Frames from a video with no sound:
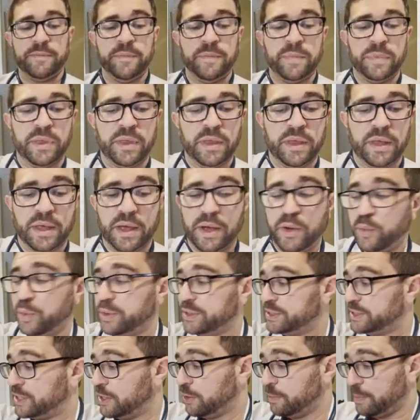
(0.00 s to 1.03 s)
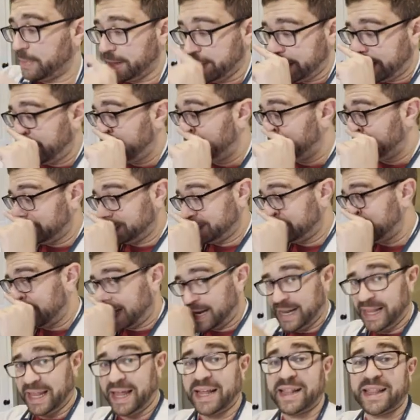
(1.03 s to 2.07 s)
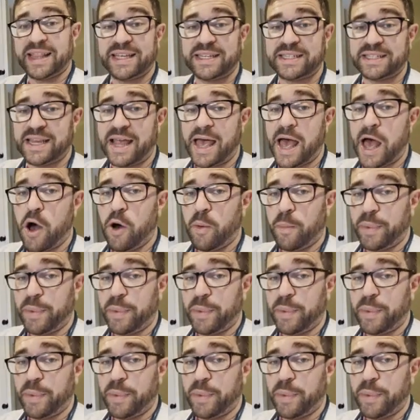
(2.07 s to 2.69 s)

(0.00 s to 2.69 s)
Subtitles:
I wish they would make energies kind of like this now,